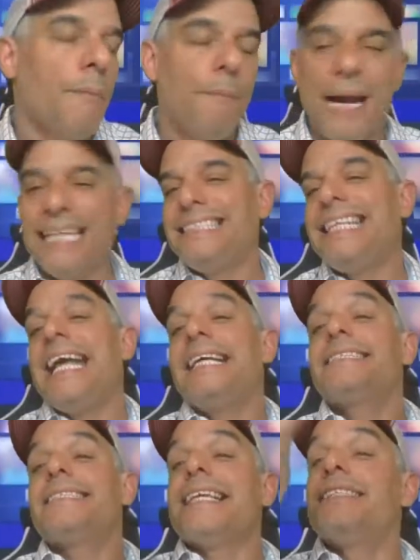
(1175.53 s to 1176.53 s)

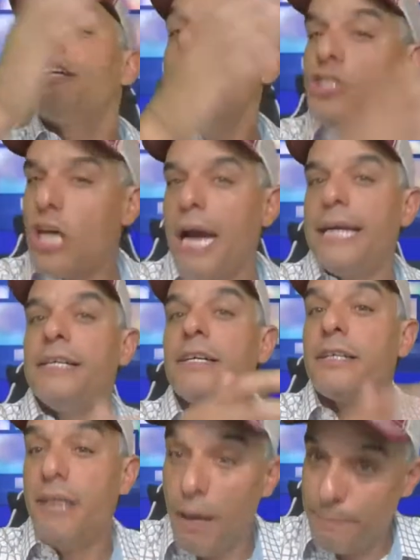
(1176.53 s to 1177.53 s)
ByteDance is a China
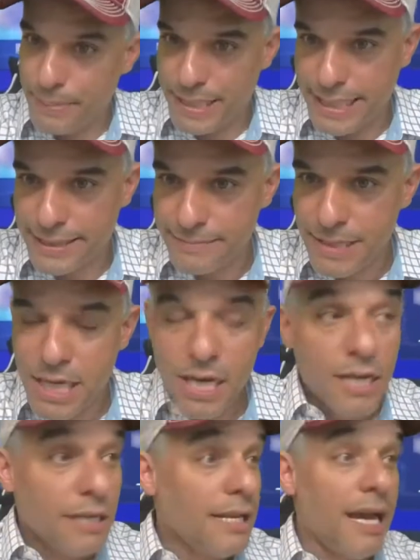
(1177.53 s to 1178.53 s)
company.
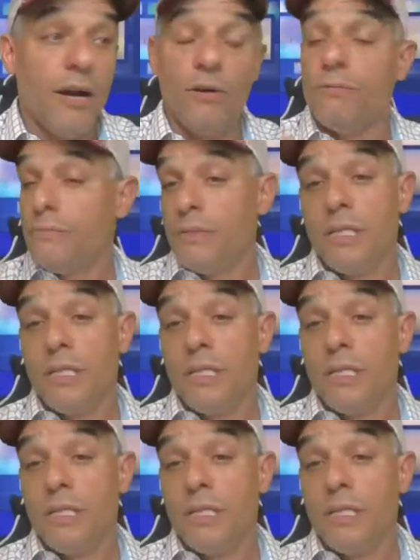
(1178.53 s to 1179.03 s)
Now,